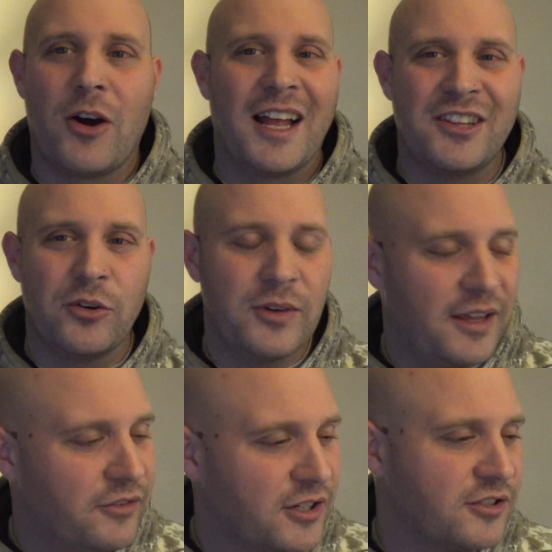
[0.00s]
I don't
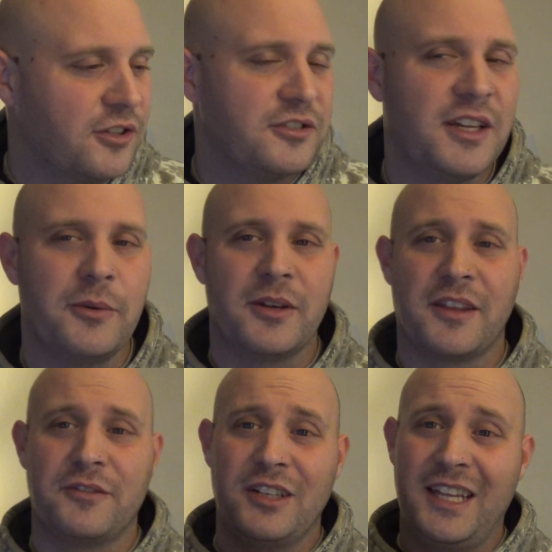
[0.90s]
even associate with.
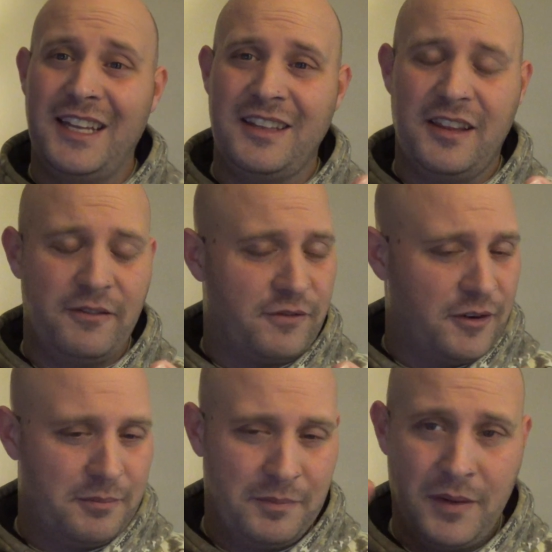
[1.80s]
I've deleted them
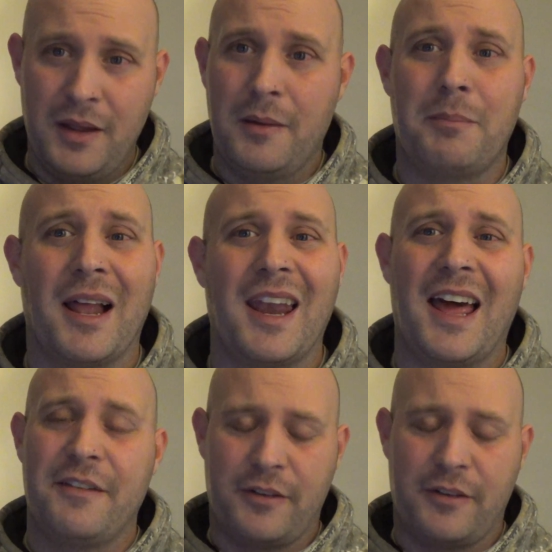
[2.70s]
from my life.